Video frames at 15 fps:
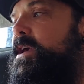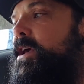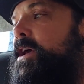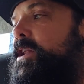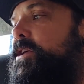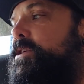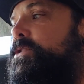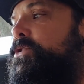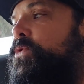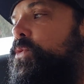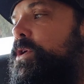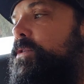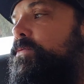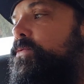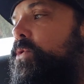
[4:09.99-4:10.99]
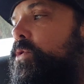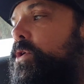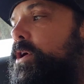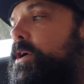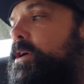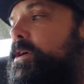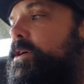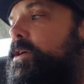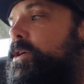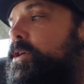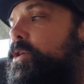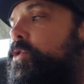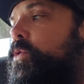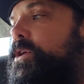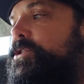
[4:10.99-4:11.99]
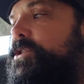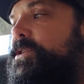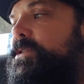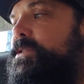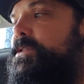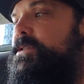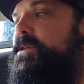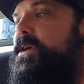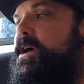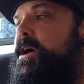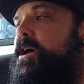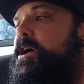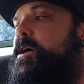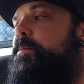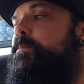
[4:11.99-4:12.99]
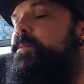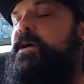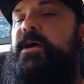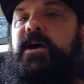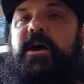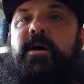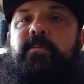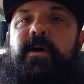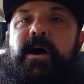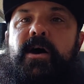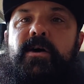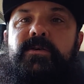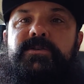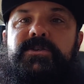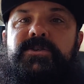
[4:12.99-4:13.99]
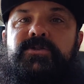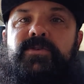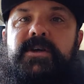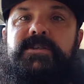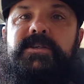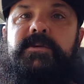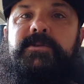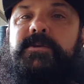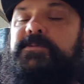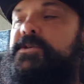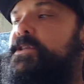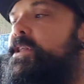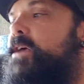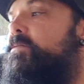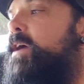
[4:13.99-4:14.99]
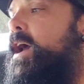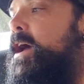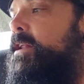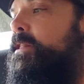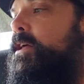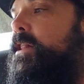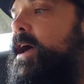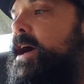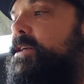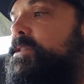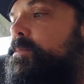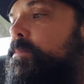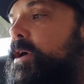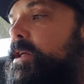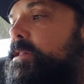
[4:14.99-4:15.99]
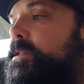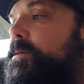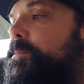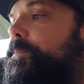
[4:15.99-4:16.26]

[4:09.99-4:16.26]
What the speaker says: It is 24 questions about stress symptoms that they've had in the last month.